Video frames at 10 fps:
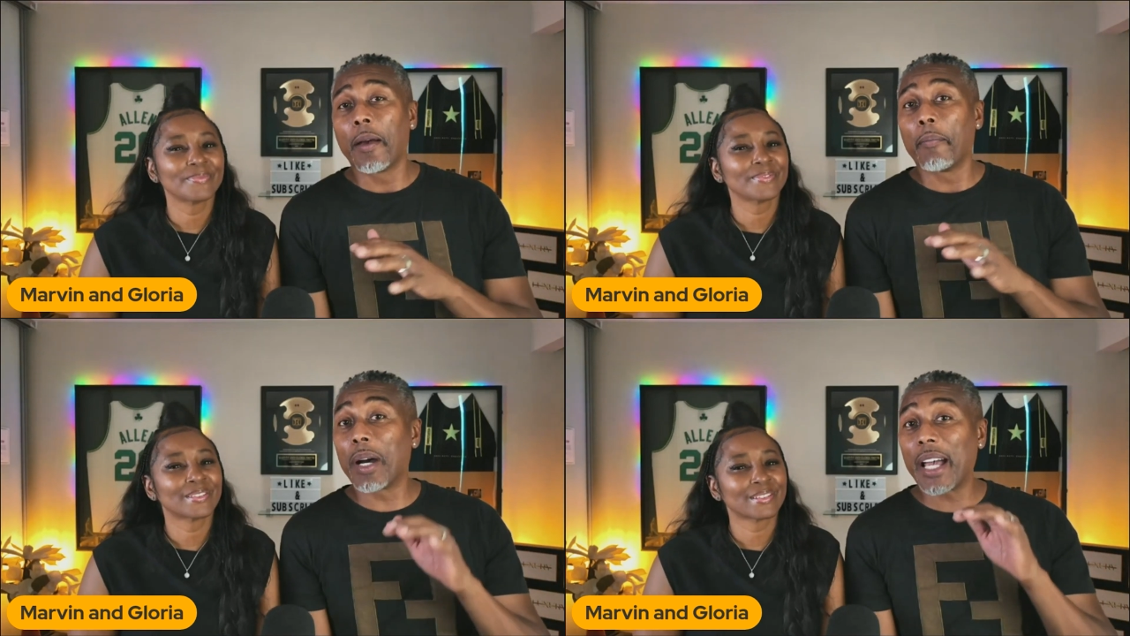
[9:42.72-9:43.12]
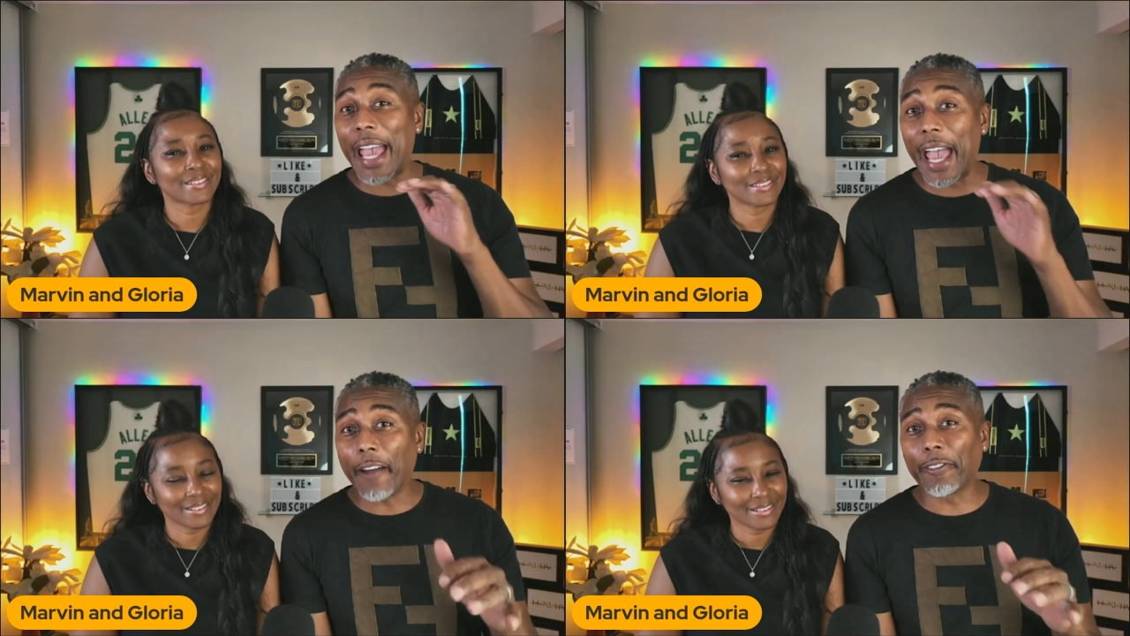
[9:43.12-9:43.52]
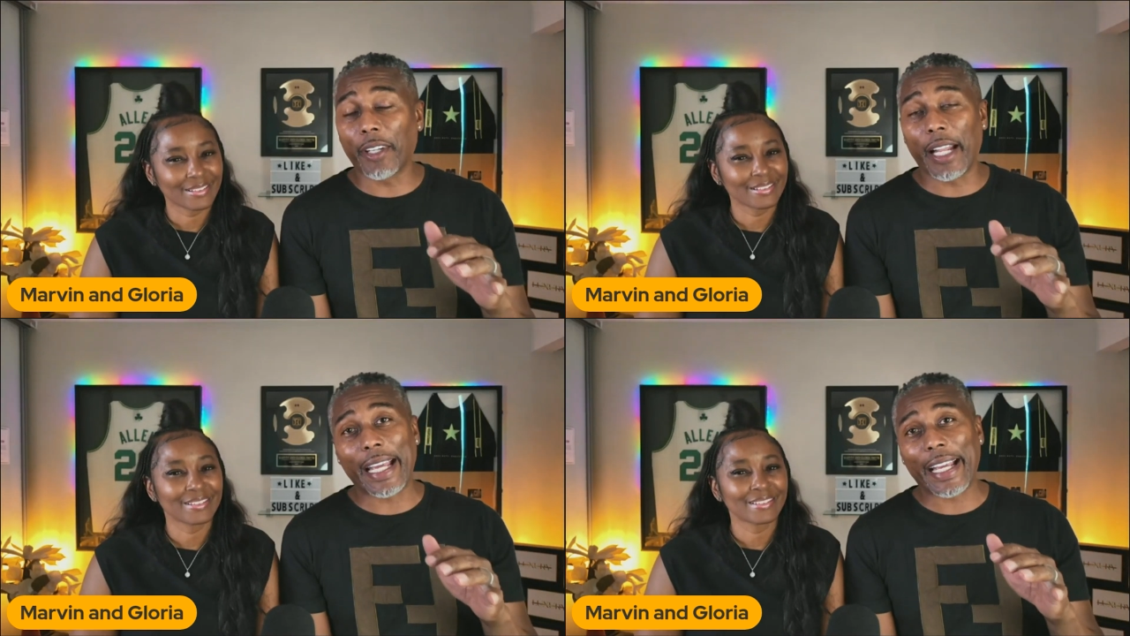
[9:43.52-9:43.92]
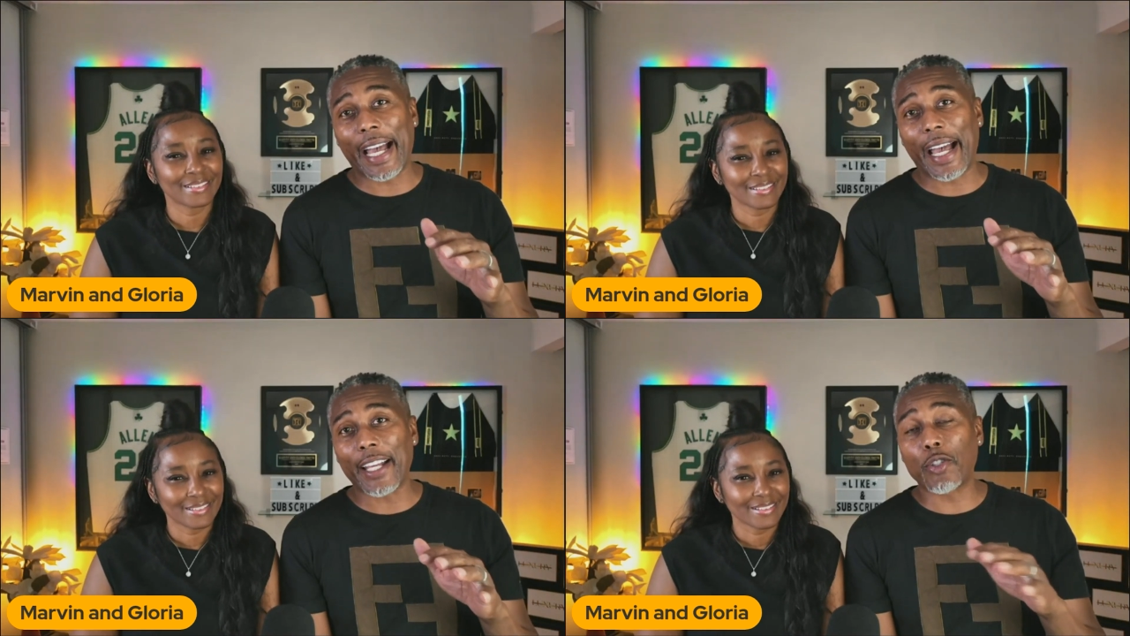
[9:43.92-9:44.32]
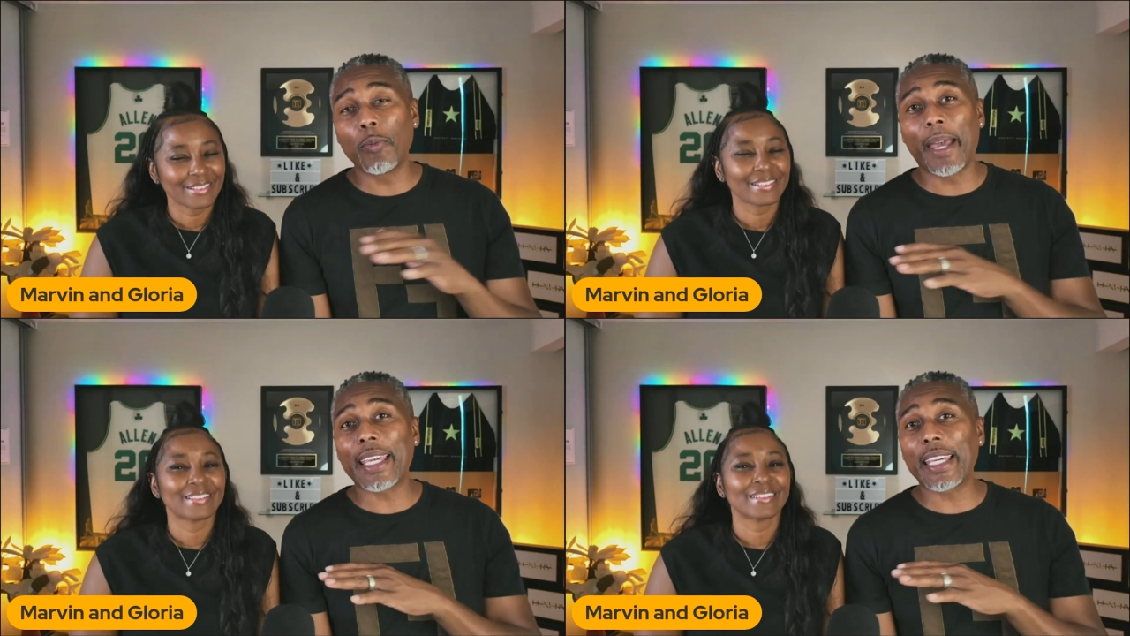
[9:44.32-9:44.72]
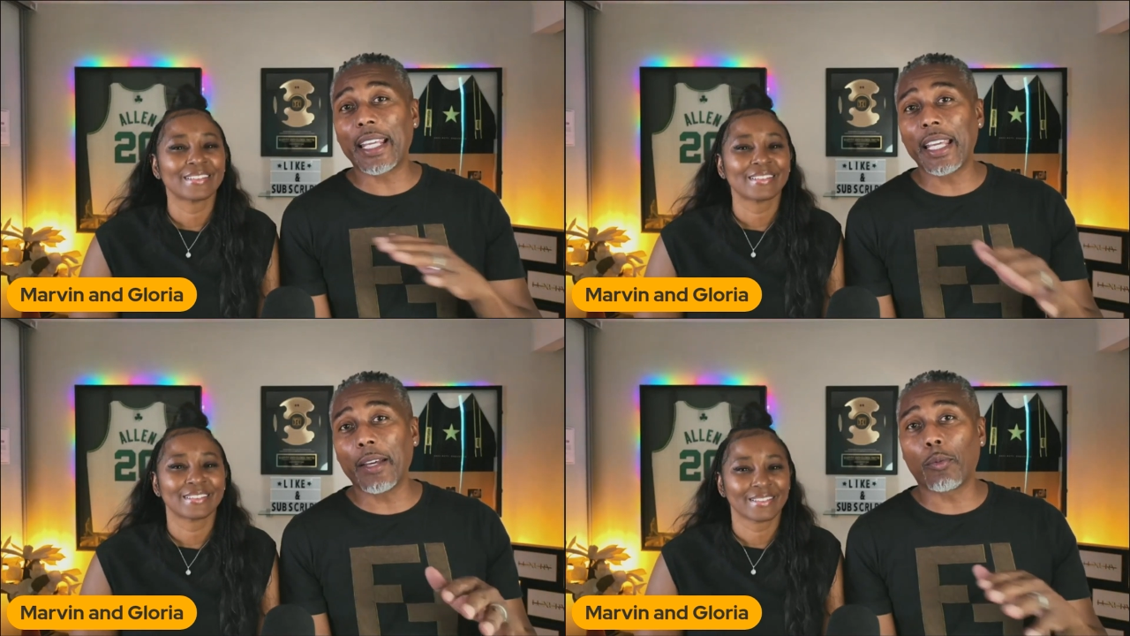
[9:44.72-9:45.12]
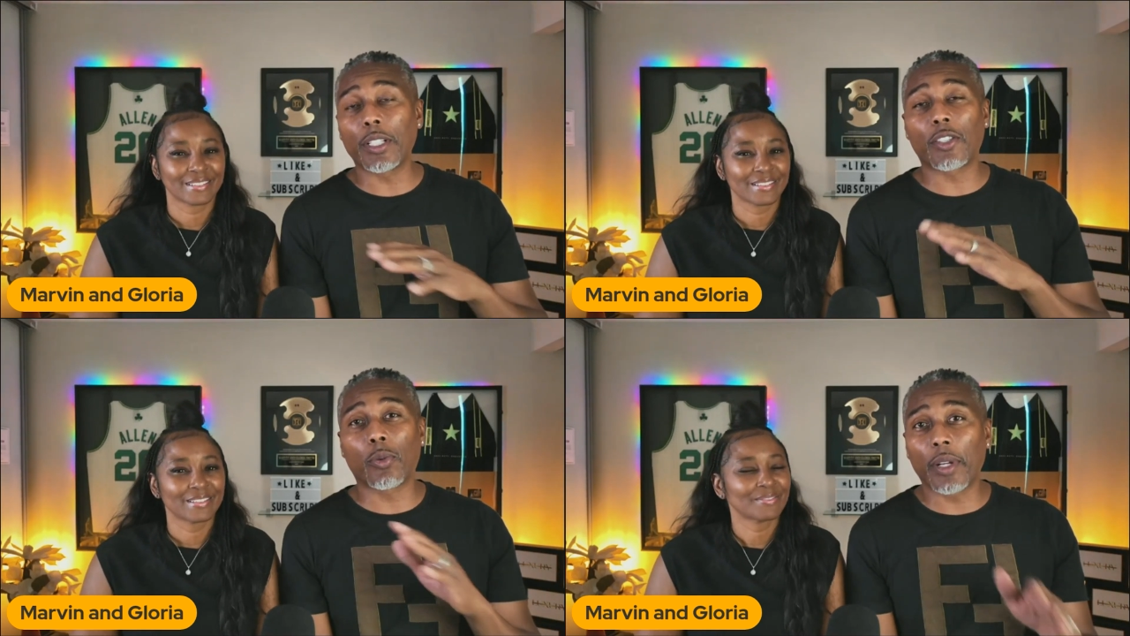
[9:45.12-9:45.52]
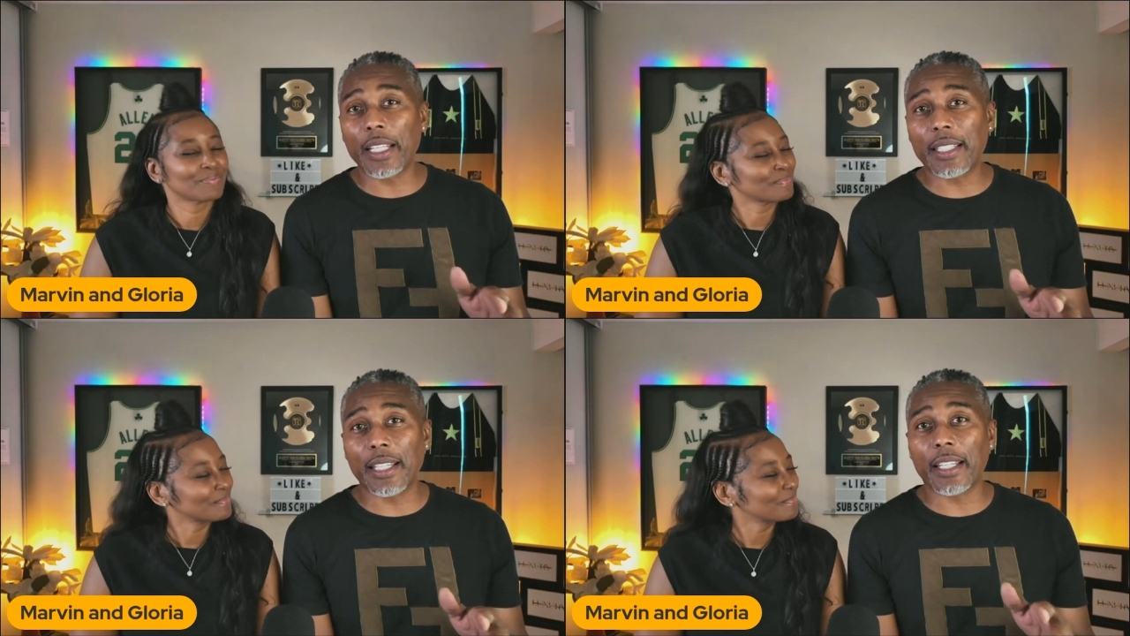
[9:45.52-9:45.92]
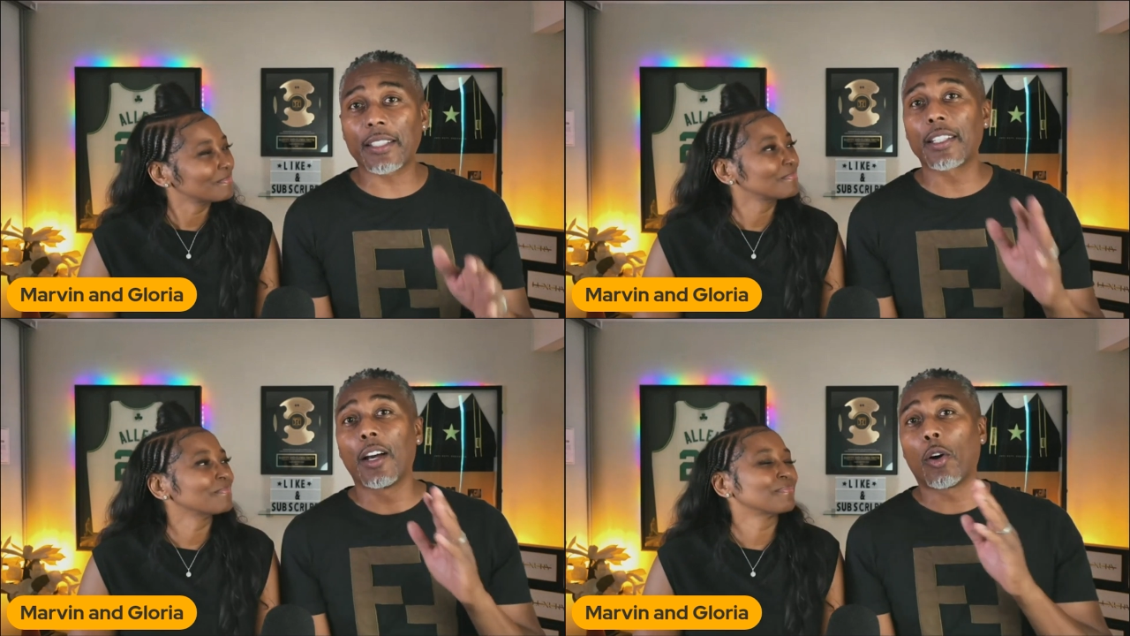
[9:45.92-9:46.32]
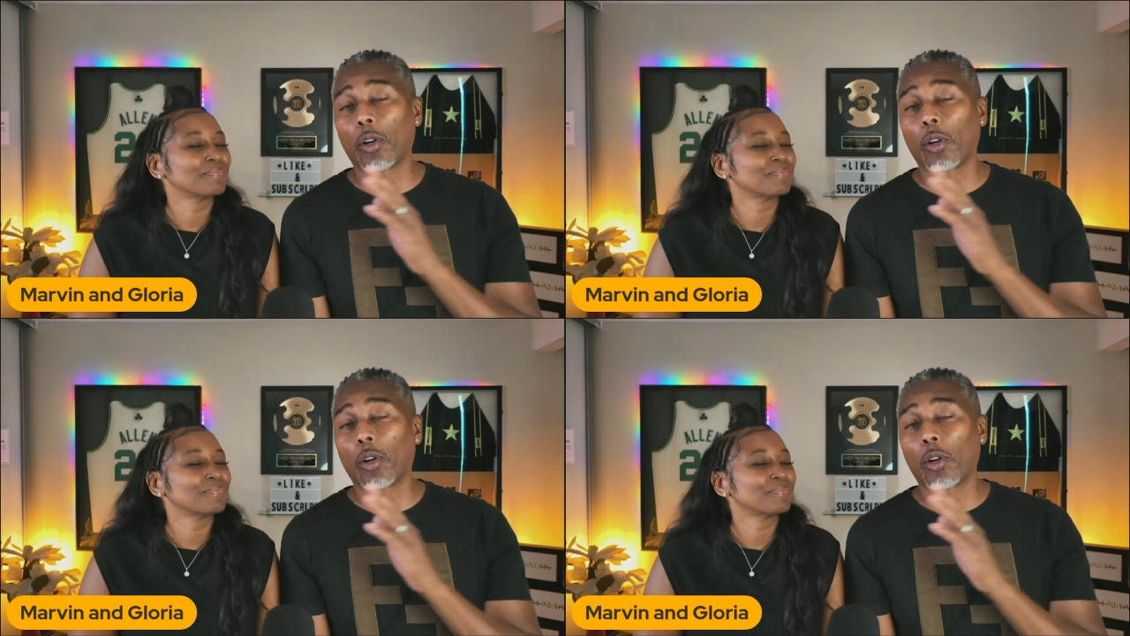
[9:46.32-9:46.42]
Speaker 1: But after that, guys, you may get hit with twenty-six or